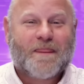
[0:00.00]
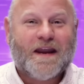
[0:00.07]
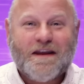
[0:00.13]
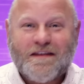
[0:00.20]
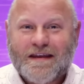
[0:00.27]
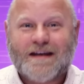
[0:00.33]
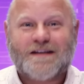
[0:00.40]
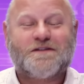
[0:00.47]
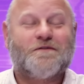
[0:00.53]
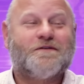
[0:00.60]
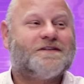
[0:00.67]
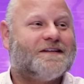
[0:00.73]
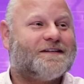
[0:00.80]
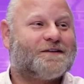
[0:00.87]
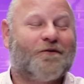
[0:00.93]
He thinks
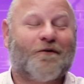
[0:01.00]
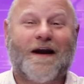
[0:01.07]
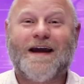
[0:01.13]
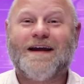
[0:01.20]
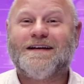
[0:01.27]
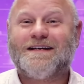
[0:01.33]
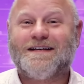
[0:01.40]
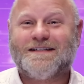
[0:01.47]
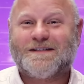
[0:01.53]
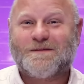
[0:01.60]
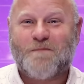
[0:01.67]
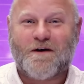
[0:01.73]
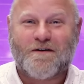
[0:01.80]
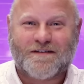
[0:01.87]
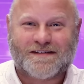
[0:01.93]
there's this grand
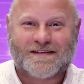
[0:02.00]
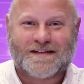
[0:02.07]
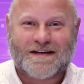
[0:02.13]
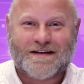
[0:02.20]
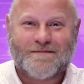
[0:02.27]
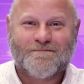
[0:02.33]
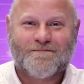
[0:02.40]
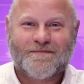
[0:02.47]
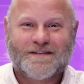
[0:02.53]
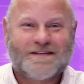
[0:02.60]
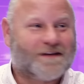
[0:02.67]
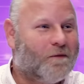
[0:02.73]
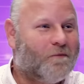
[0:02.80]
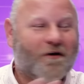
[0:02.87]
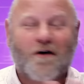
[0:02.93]
conspiracy
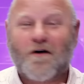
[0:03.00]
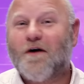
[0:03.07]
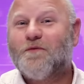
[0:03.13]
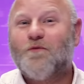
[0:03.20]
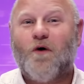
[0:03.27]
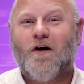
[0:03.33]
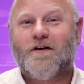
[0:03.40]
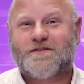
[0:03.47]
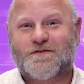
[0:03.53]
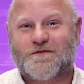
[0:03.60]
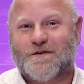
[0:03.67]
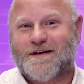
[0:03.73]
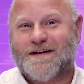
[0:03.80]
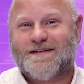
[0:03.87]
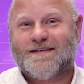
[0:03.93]
somewhere on Wall
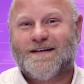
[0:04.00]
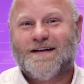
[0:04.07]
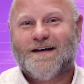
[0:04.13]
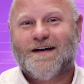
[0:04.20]
Street